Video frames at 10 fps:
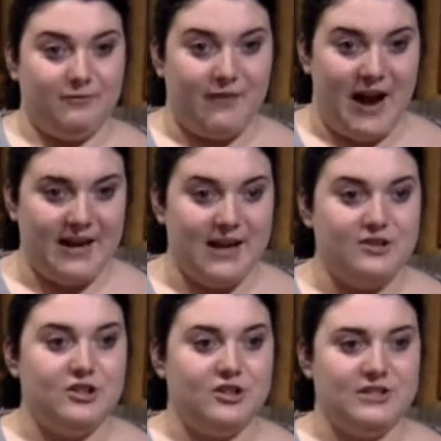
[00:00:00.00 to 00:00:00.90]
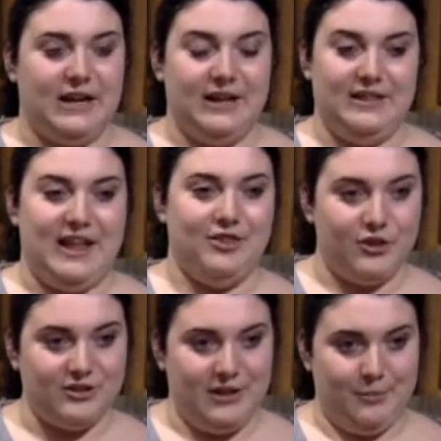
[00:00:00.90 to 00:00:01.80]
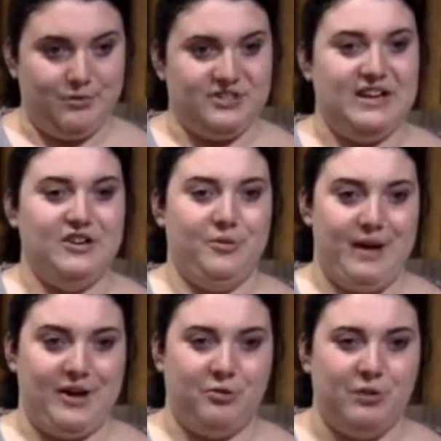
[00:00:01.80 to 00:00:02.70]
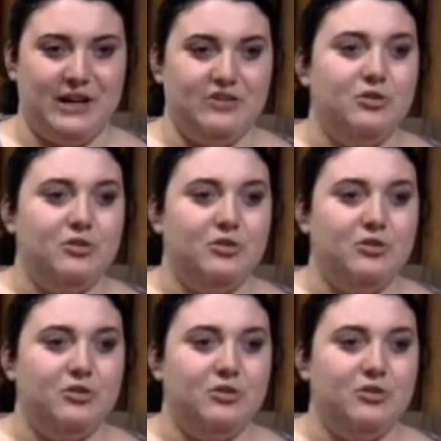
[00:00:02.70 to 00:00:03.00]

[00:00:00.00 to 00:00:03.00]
finance, you're stuck in that 13% no matter what.